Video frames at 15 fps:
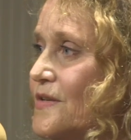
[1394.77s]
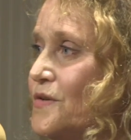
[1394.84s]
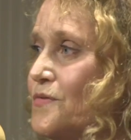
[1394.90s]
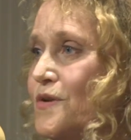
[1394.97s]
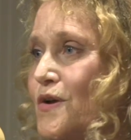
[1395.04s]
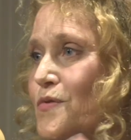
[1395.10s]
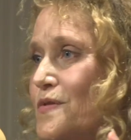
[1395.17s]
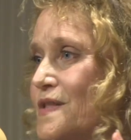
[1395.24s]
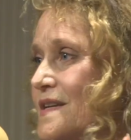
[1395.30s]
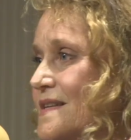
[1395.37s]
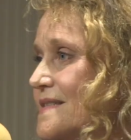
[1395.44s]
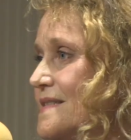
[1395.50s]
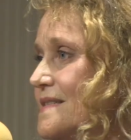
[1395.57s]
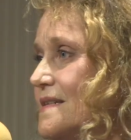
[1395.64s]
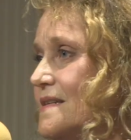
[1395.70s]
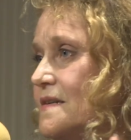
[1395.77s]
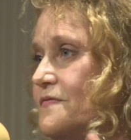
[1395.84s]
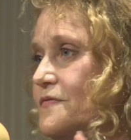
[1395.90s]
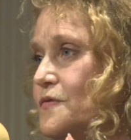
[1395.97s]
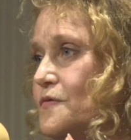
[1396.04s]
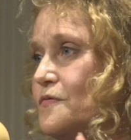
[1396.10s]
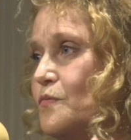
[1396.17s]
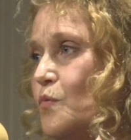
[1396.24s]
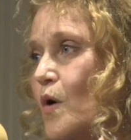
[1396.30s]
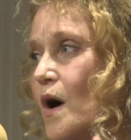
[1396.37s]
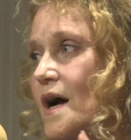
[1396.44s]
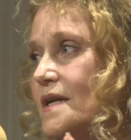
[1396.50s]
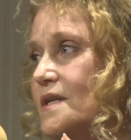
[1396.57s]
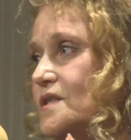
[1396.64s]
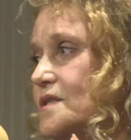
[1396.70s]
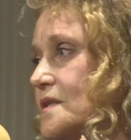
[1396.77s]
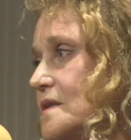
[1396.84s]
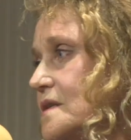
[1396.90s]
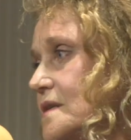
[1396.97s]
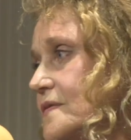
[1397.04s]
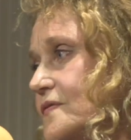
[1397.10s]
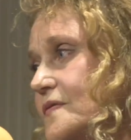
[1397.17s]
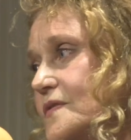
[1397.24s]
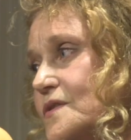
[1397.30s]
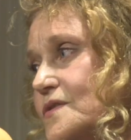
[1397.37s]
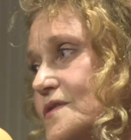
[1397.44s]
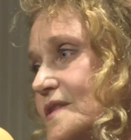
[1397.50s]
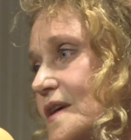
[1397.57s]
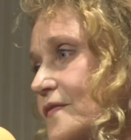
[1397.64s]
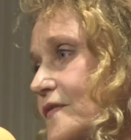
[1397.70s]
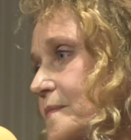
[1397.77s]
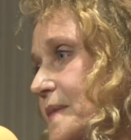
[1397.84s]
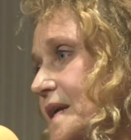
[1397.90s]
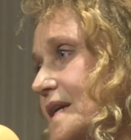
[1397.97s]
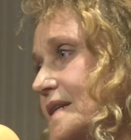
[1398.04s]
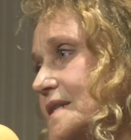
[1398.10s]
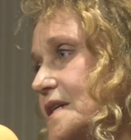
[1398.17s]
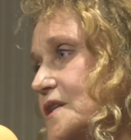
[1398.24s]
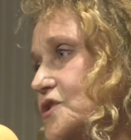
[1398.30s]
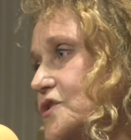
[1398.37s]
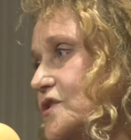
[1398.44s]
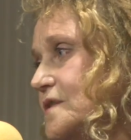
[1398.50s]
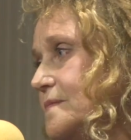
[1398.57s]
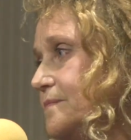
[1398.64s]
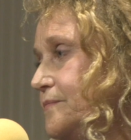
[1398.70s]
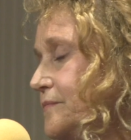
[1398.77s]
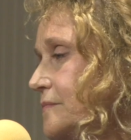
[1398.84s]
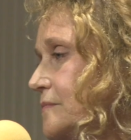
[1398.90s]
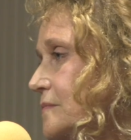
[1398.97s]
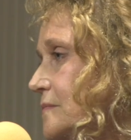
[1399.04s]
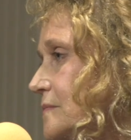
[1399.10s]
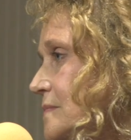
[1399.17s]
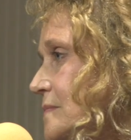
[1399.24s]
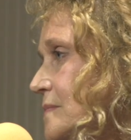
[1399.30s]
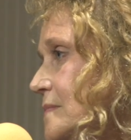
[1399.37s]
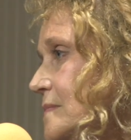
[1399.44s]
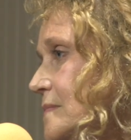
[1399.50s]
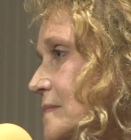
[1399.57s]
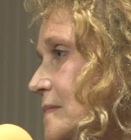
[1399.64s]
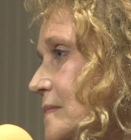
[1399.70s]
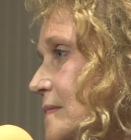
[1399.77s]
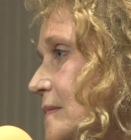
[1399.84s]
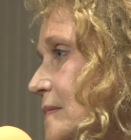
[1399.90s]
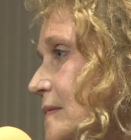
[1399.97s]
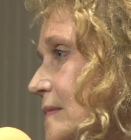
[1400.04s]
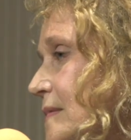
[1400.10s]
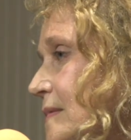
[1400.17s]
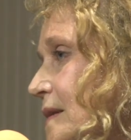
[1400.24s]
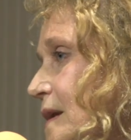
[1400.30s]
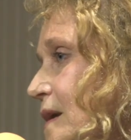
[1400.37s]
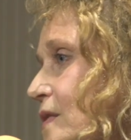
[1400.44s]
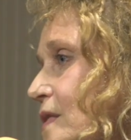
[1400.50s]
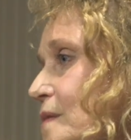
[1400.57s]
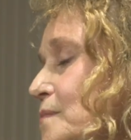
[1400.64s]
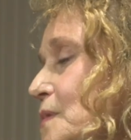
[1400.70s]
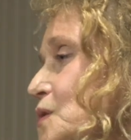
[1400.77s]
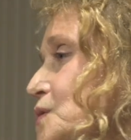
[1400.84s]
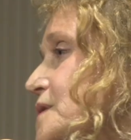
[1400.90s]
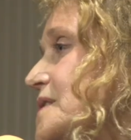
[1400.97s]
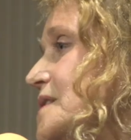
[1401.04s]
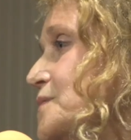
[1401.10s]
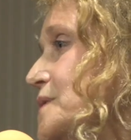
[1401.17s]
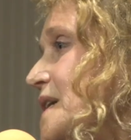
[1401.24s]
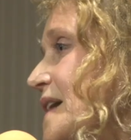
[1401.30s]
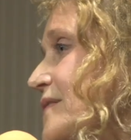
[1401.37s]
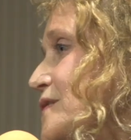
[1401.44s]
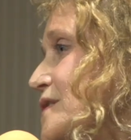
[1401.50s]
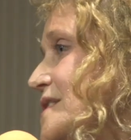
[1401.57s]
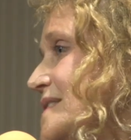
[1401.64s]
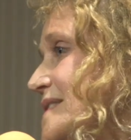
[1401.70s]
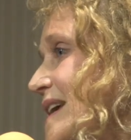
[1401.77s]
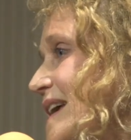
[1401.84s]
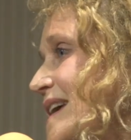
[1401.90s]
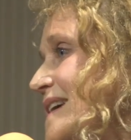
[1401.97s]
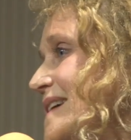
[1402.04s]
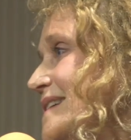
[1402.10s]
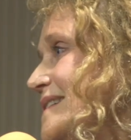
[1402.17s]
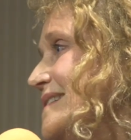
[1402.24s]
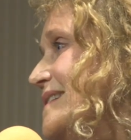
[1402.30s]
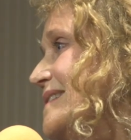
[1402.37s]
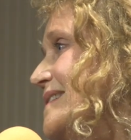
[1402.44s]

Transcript: You know this if you've watched in yourself in meditation. The most it would ever say